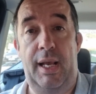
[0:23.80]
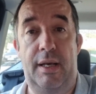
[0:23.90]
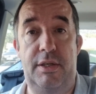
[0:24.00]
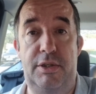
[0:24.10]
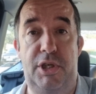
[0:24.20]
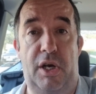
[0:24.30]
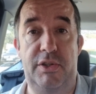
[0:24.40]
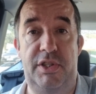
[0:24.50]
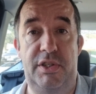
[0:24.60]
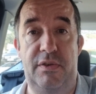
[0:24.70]
And the
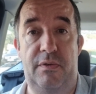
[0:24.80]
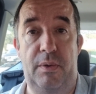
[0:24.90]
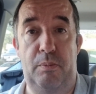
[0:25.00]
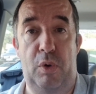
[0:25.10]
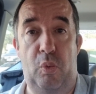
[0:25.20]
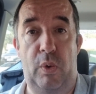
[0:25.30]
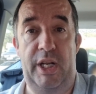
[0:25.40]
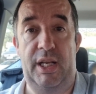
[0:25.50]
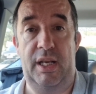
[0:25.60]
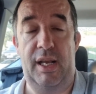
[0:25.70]
chances of them
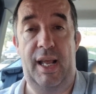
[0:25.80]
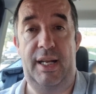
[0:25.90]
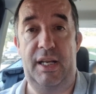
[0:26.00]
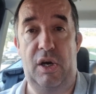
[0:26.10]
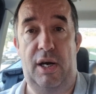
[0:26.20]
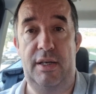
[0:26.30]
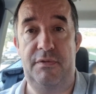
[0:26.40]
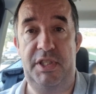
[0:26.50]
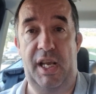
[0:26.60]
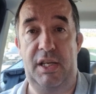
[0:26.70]
winning any kind of
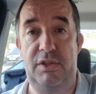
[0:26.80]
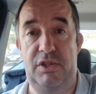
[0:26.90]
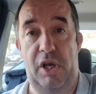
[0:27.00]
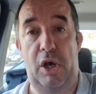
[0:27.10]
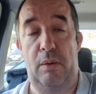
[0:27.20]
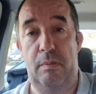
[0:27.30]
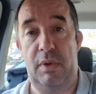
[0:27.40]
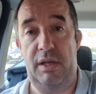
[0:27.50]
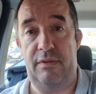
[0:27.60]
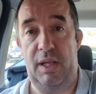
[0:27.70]
second term
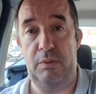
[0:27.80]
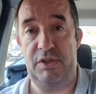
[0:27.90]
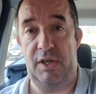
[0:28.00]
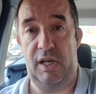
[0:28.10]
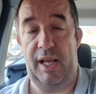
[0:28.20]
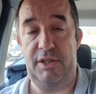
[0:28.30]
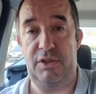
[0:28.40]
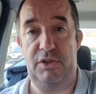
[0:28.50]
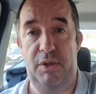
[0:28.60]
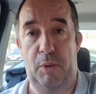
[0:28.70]
if there was an
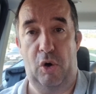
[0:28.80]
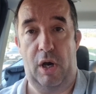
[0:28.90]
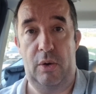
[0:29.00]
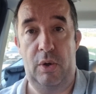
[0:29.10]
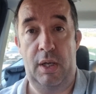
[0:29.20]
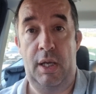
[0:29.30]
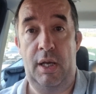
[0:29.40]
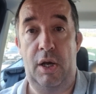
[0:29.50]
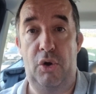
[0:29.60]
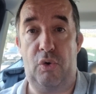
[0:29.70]
election tomorrow
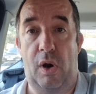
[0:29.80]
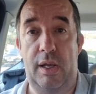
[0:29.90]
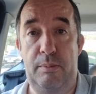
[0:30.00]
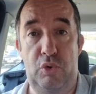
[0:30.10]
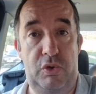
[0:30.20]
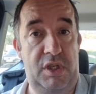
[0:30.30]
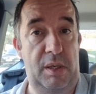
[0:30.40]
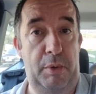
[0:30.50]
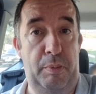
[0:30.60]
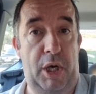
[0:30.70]
are growing more
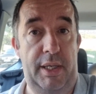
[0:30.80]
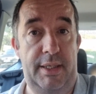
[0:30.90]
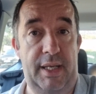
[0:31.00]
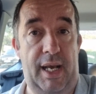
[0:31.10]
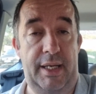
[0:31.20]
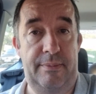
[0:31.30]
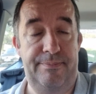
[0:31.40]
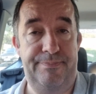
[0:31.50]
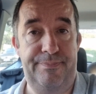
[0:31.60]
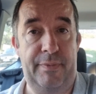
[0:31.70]
slimmer by the day.
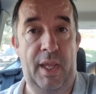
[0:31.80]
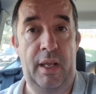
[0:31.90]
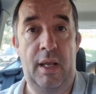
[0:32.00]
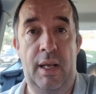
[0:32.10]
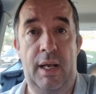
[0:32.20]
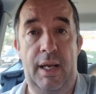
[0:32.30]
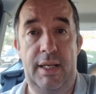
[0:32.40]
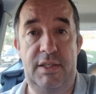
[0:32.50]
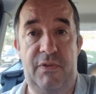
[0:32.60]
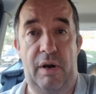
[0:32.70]

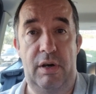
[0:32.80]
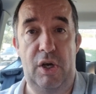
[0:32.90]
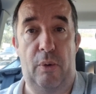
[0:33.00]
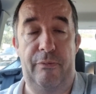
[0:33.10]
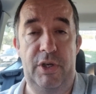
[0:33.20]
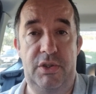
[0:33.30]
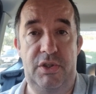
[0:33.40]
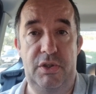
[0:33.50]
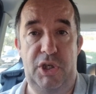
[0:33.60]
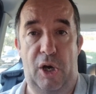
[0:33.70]
It's very obvious
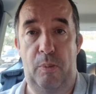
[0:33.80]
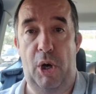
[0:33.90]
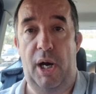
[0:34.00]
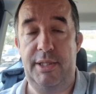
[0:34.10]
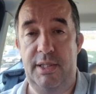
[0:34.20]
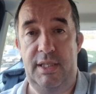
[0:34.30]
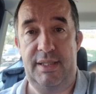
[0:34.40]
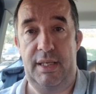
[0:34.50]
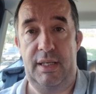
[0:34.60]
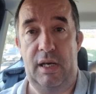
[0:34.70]
that Joe Biden is
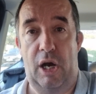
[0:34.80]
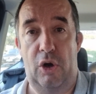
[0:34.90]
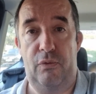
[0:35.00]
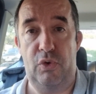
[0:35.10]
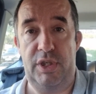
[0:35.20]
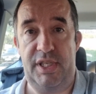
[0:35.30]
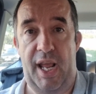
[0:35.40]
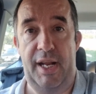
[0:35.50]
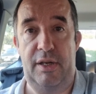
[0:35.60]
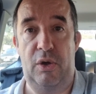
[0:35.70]
in over his
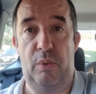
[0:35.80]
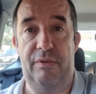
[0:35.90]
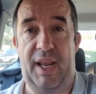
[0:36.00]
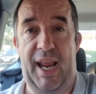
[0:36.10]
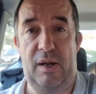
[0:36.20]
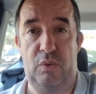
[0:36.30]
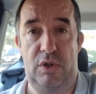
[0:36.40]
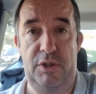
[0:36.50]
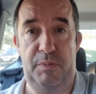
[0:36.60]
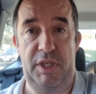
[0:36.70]
head with
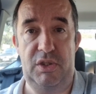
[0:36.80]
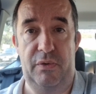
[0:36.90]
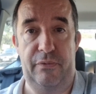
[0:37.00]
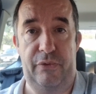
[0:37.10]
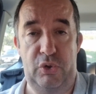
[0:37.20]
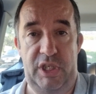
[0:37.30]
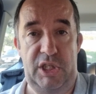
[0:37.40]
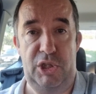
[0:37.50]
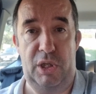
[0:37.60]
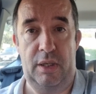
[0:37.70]
countless bits of
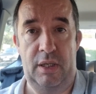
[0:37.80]
footage